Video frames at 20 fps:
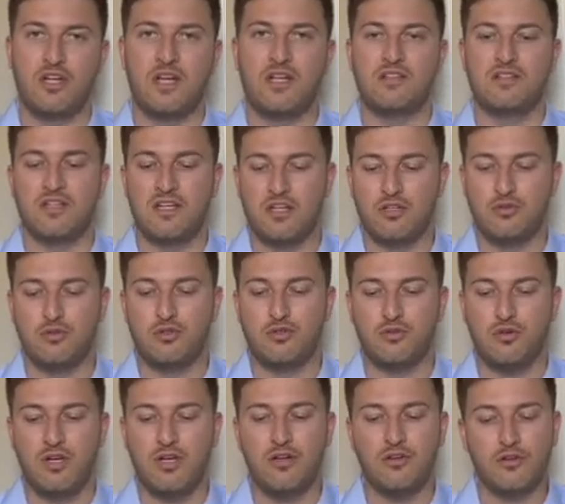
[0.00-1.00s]
the interest rate
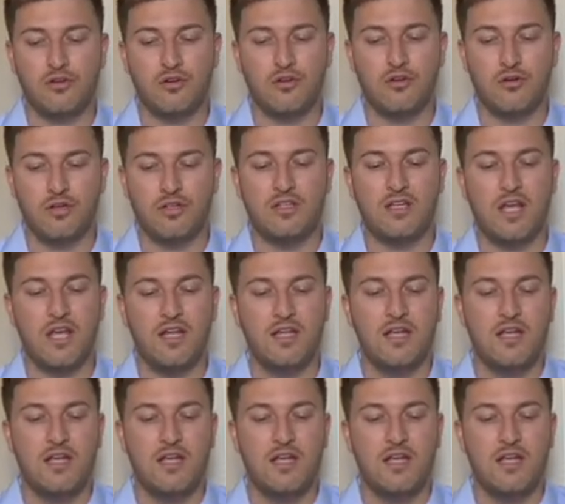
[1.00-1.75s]
on your current debt.